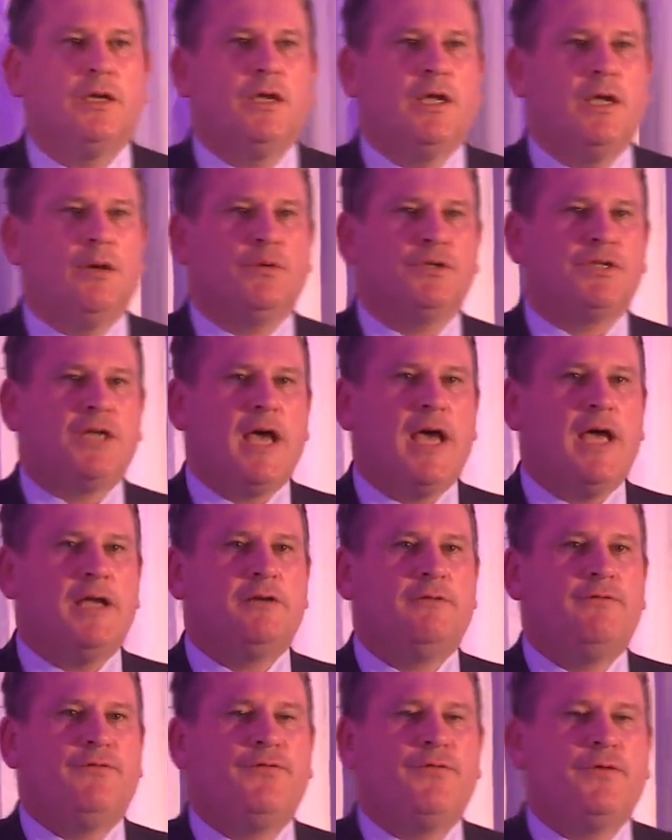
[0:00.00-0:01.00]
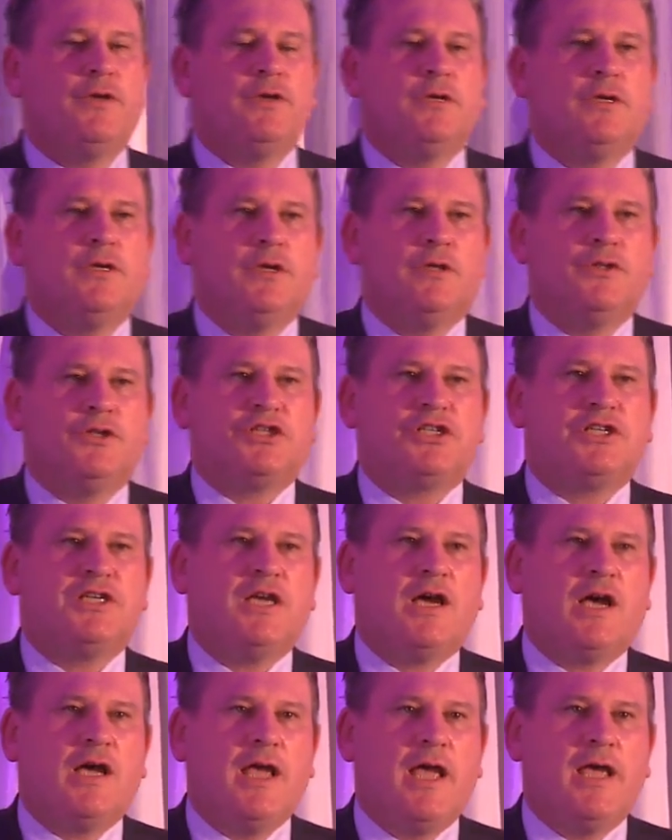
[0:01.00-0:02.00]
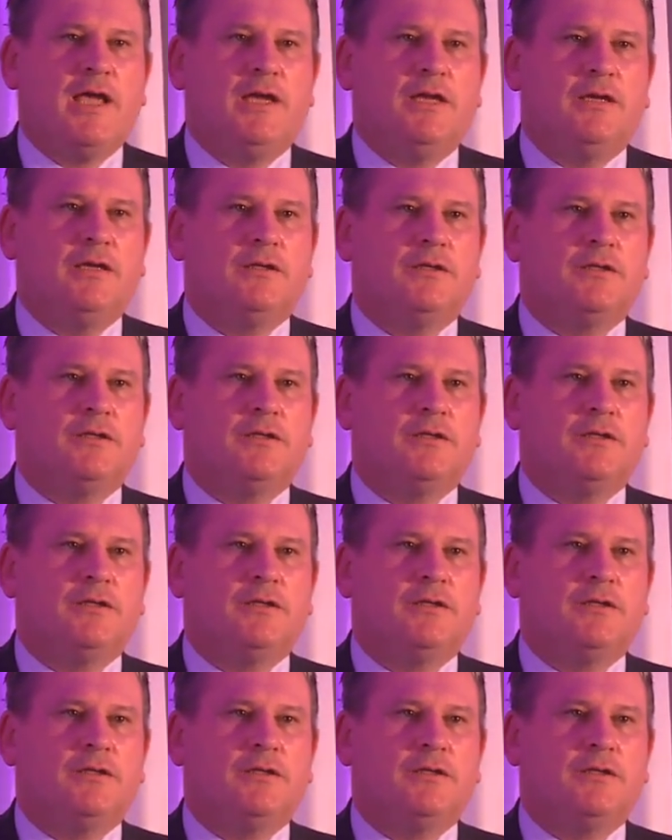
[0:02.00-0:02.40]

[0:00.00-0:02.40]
It was a head of the CIA